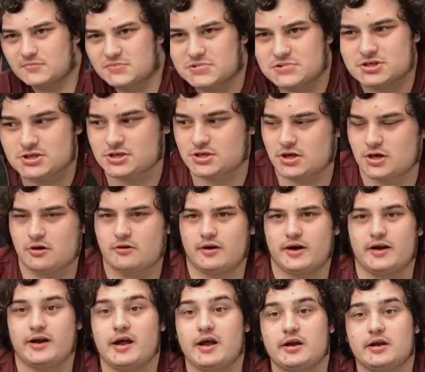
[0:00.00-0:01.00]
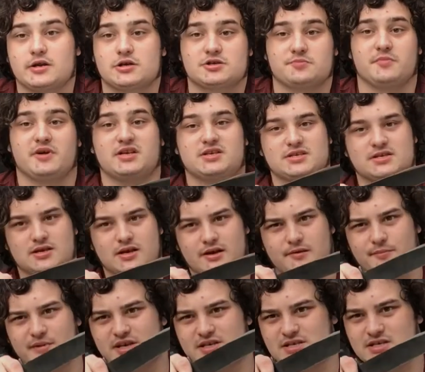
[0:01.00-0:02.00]
So an 8-inch
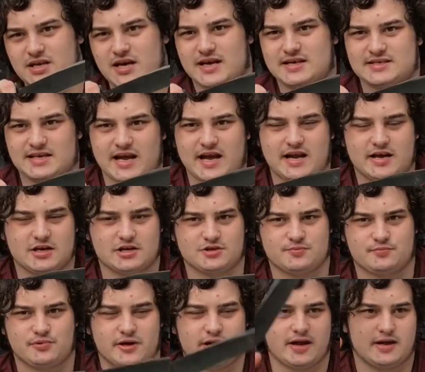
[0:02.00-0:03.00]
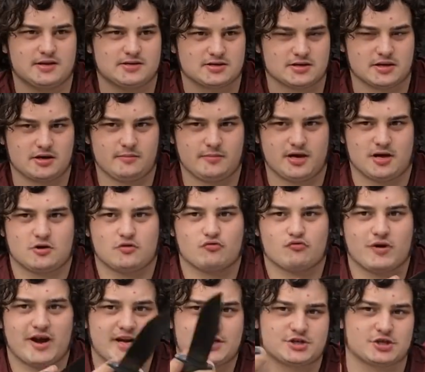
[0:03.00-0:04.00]
mid-sized 8-inch blade is going to be a
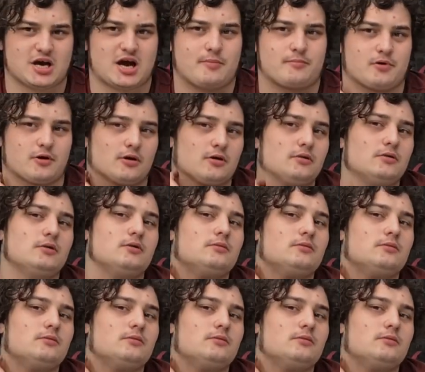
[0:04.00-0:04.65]
great chopper.